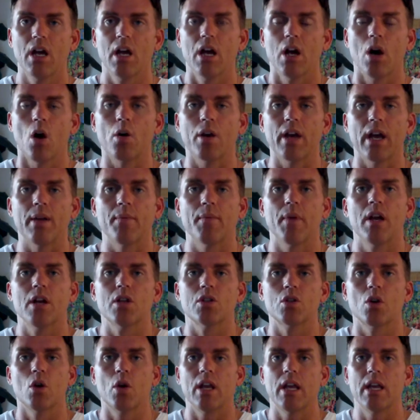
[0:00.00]
Okay,
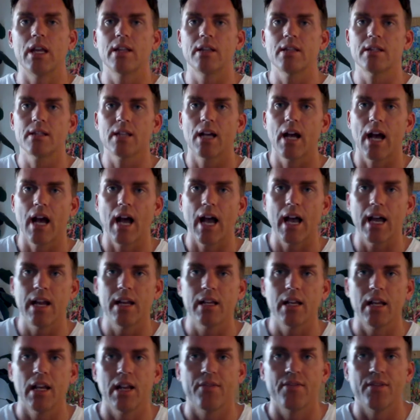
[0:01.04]
so inside,
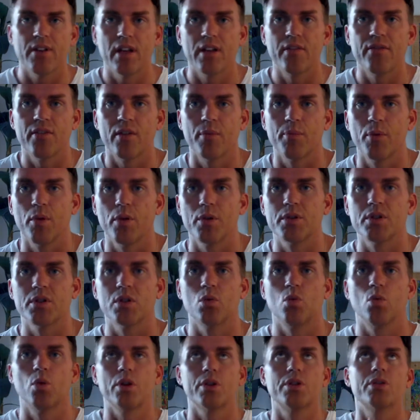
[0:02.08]
if a person
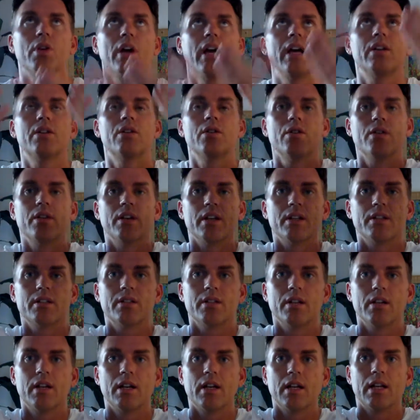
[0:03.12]
were to enter this
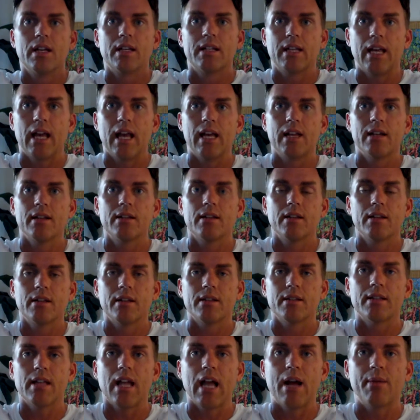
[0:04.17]
tent, this
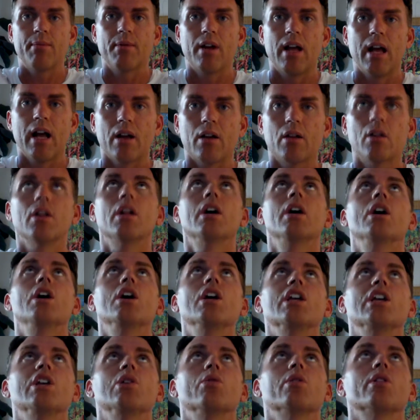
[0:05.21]
tabernacle,
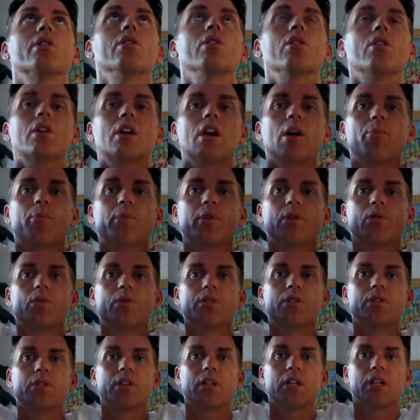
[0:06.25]
you would look up and you would
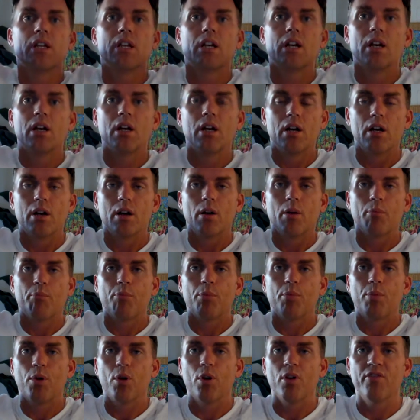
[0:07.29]
see
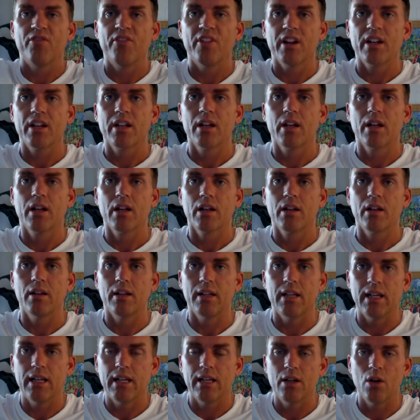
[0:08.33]
perfect,
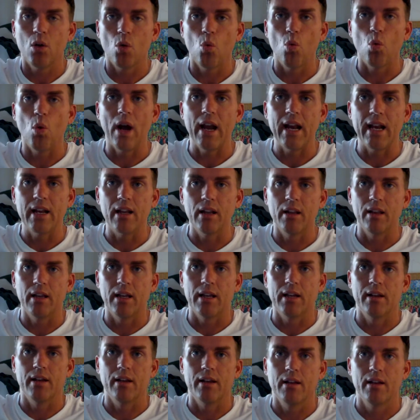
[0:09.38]
clean, white linen.